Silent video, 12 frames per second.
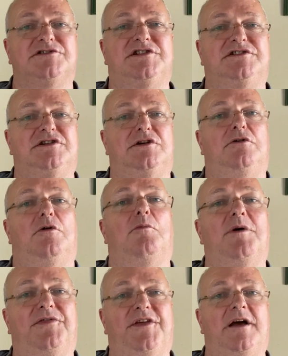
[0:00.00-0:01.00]
to do
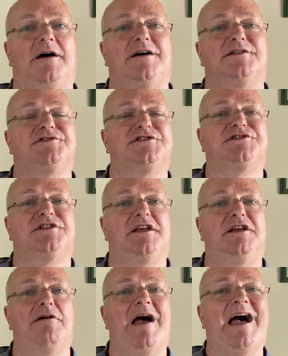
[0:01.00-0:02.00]
with the answers that
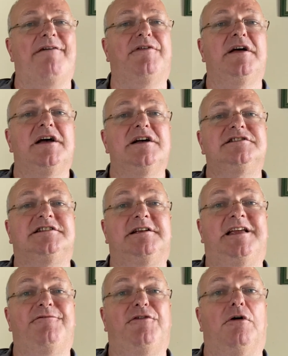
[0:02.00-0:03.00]
you have to
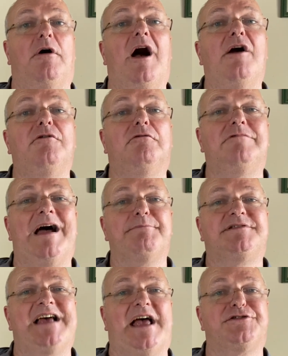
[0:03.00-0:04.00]
give your own rep
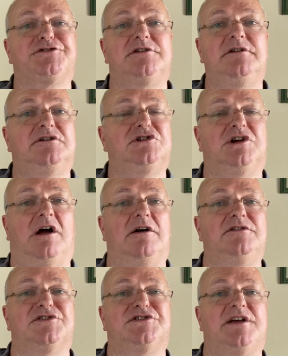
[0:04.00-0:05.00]
test. And you can try it on
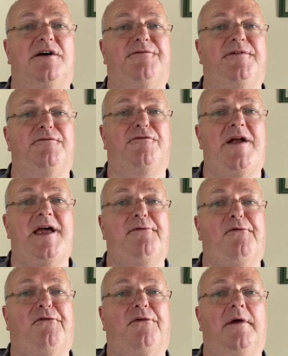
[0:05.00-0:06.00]
yourself and
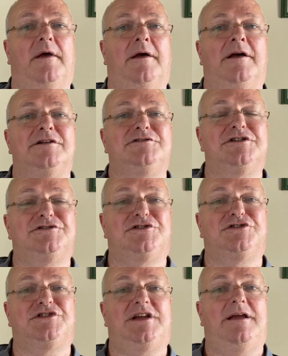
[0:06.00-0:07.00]
friends just to
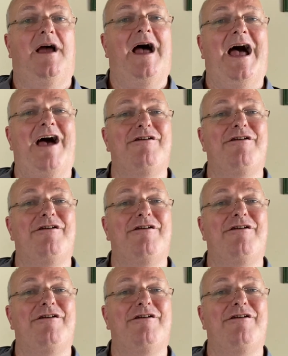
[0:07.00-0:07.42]
see how